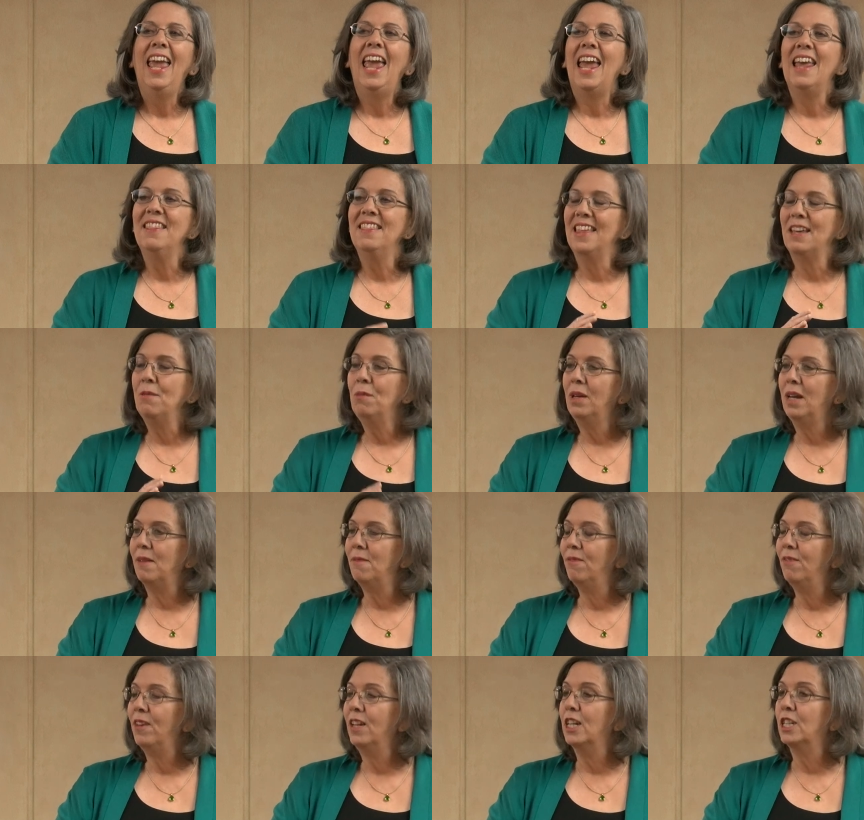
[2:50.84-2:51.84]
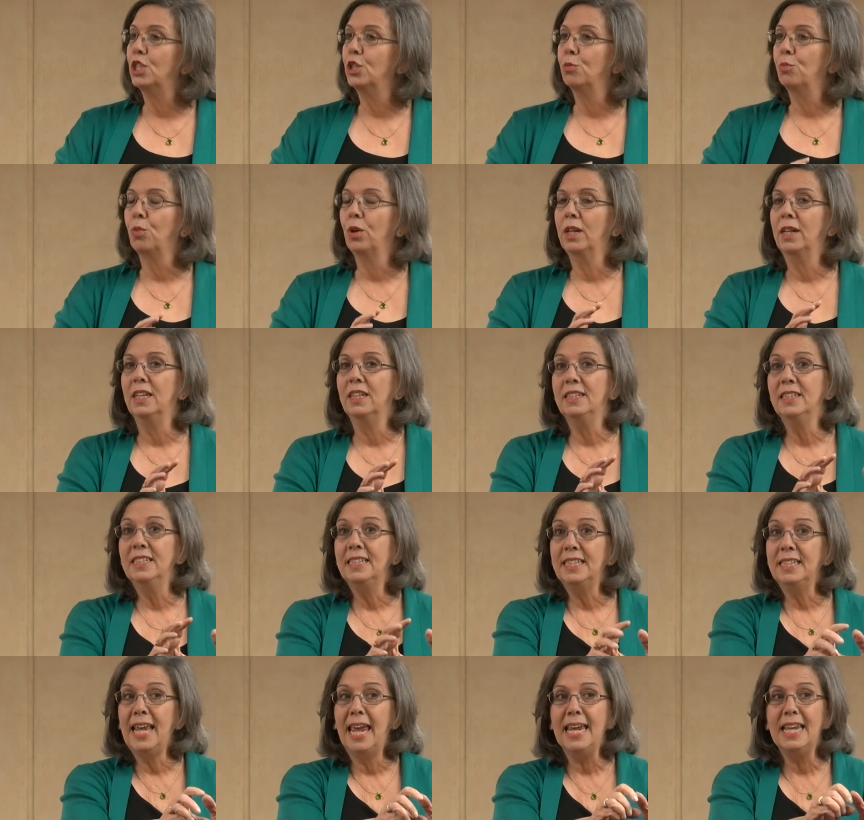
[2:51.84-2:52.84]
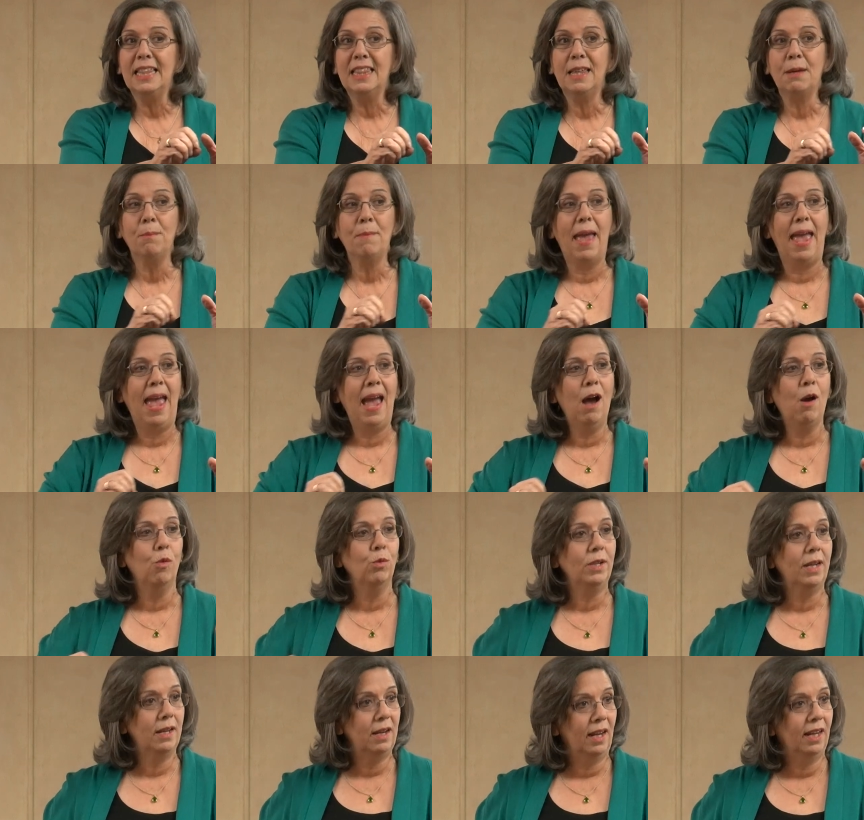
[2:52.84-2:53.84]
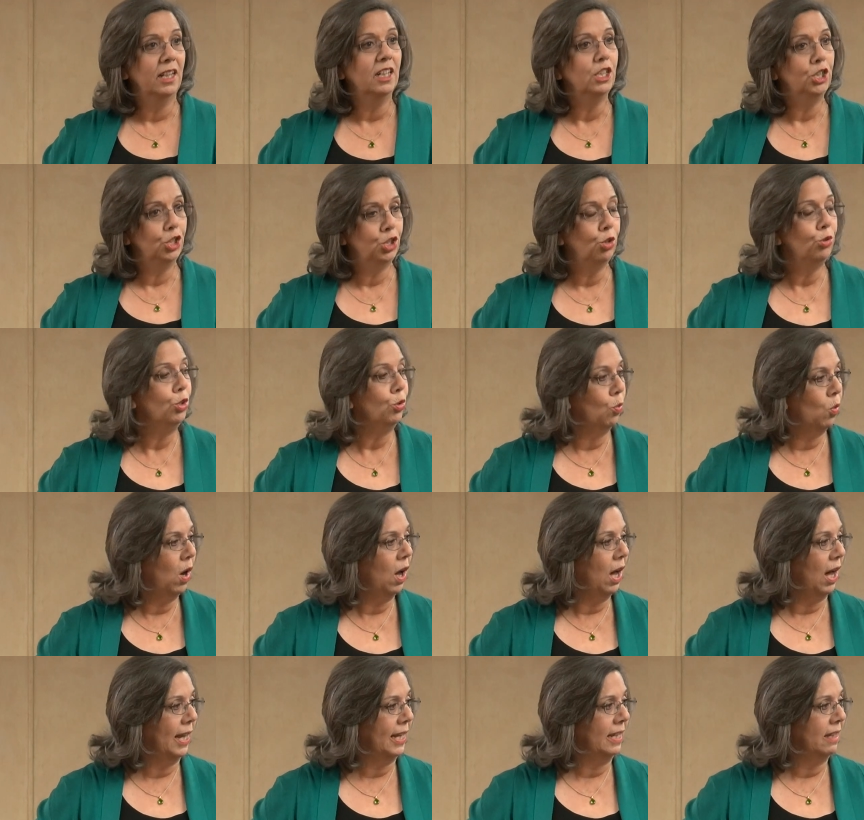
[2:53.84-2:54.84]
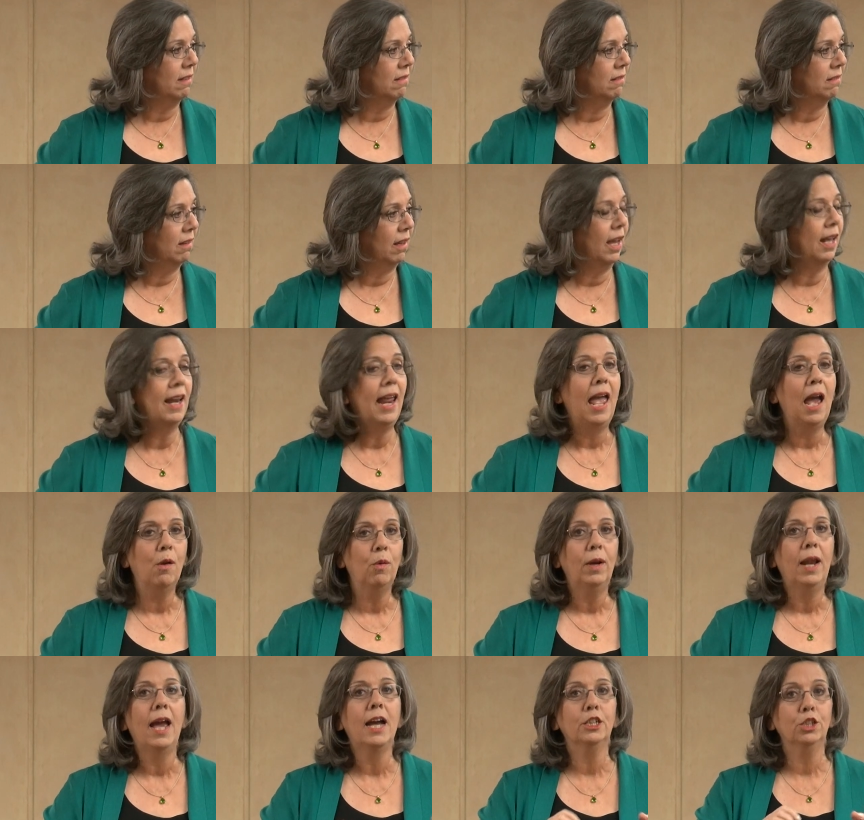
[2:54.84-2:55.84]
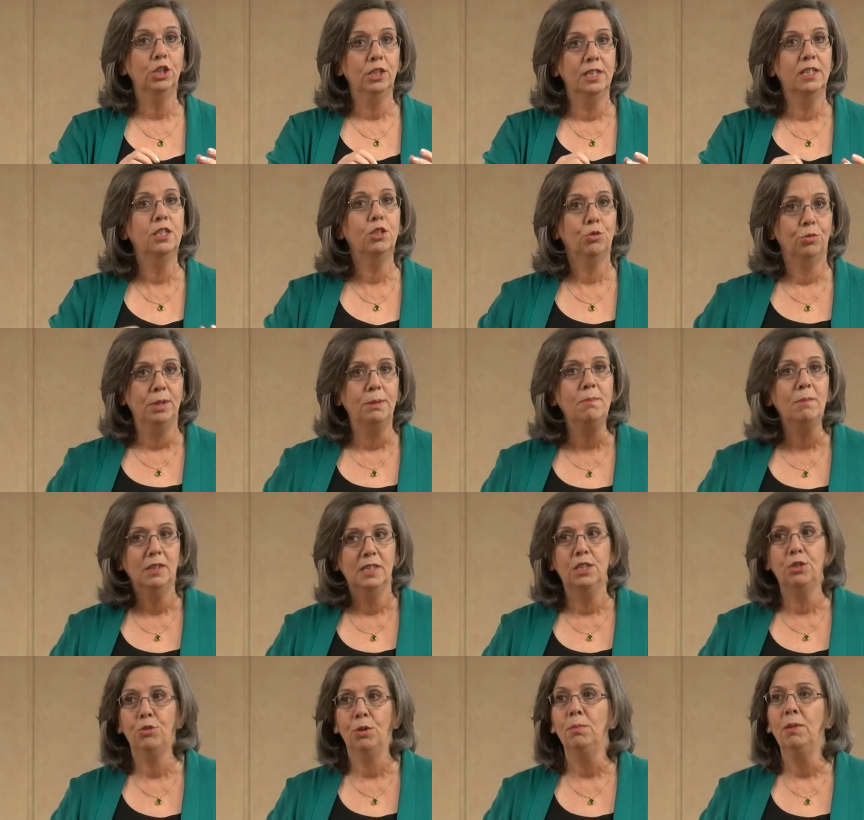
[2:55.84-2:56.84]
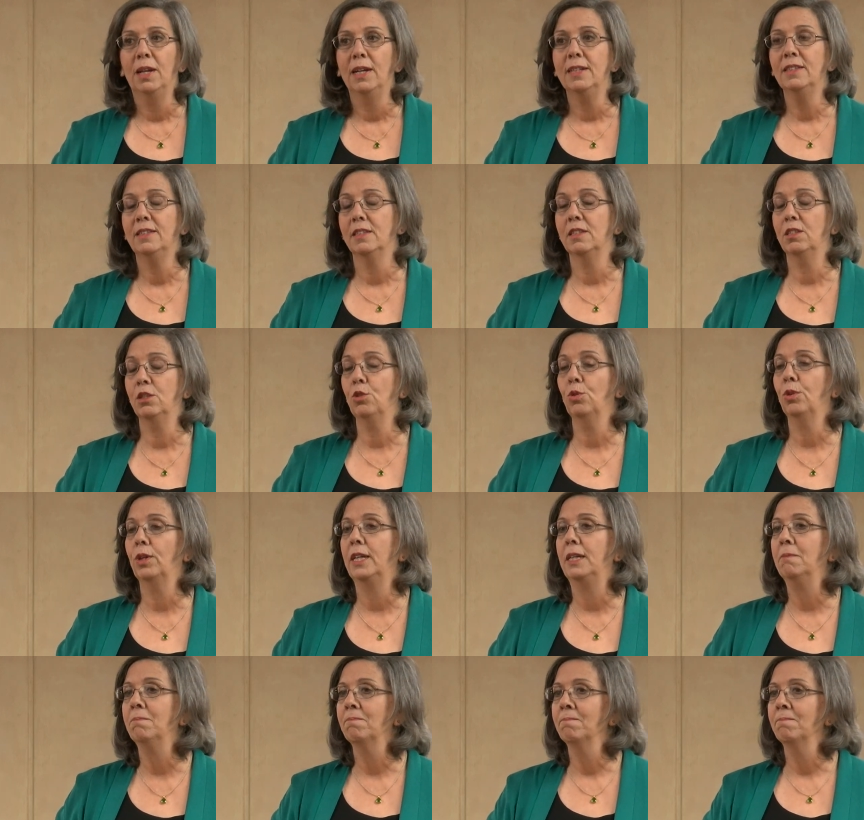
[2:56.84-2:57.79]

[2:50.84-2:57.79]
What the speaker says: And then when I'm finished, we're going to take them out and I'm going to show you why and how it actually streamlines the story.